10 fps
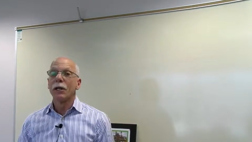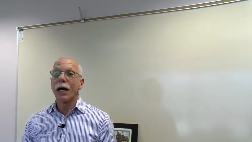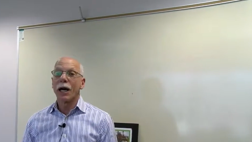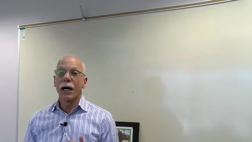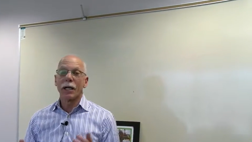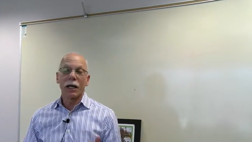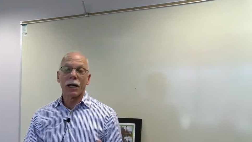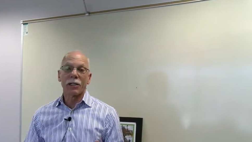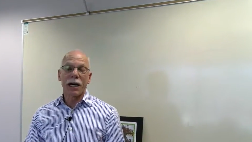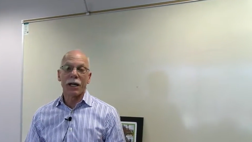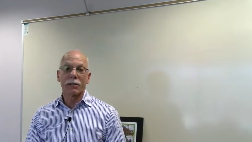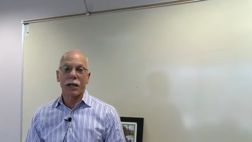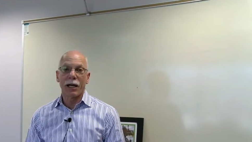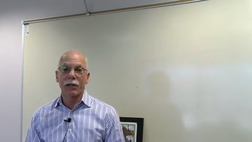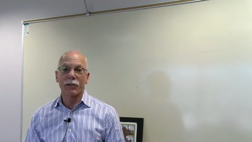that Town
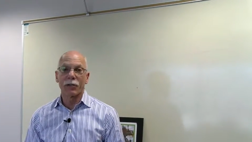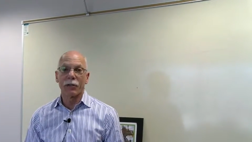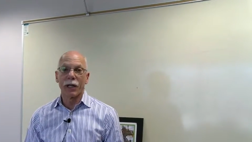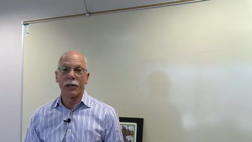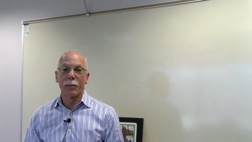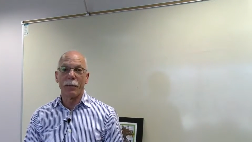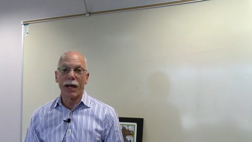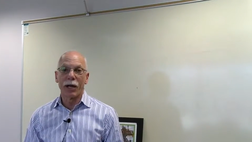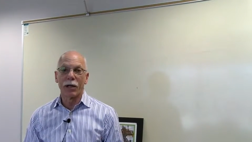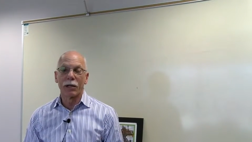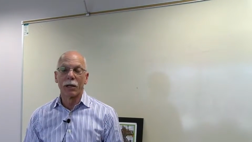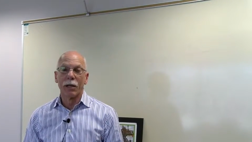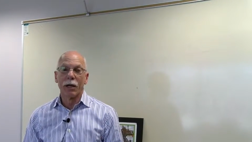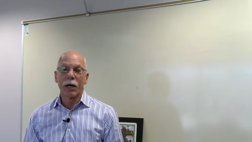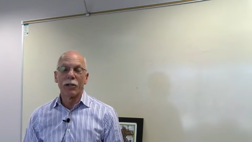Council and the Mayor
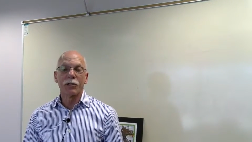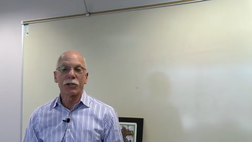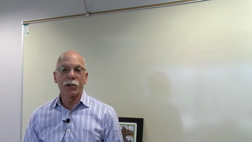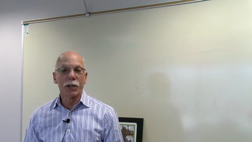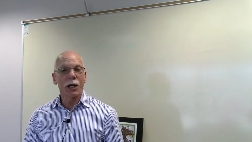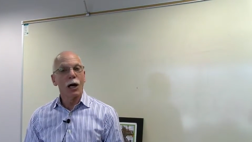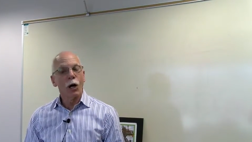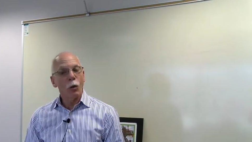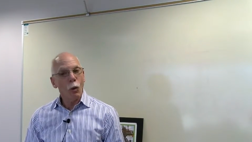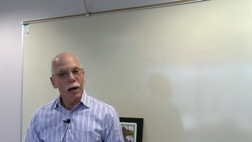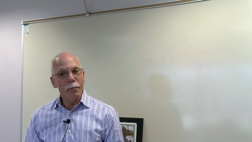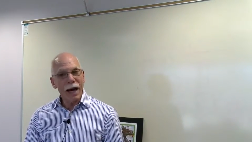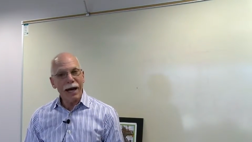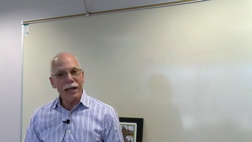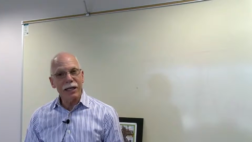undertook way
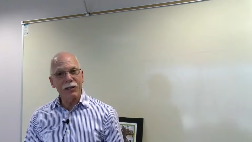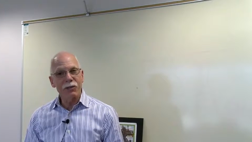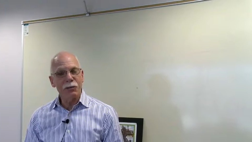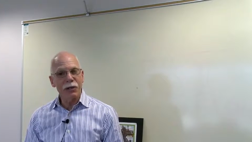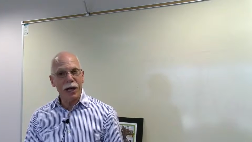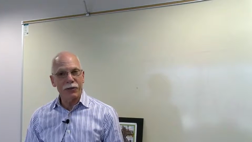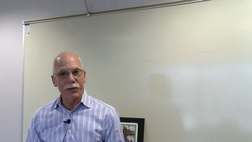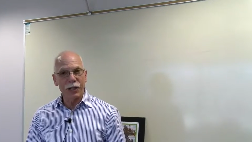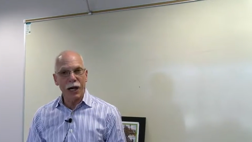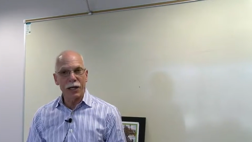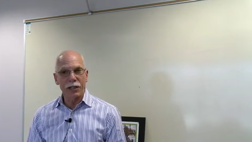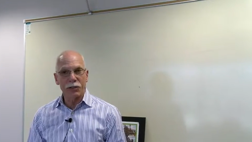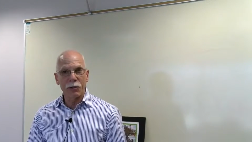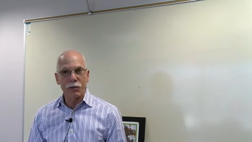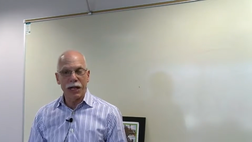back in 2009 and
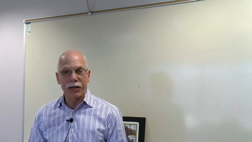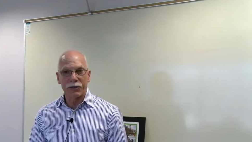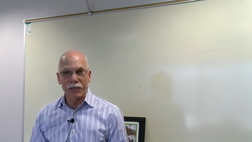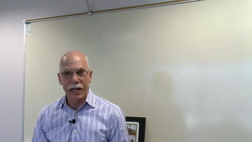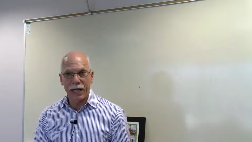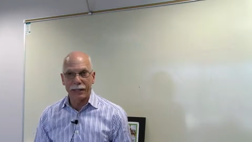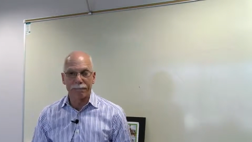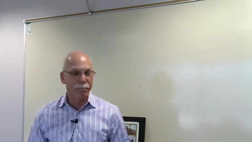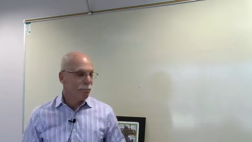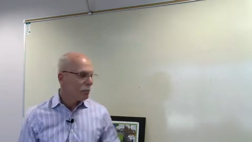2010.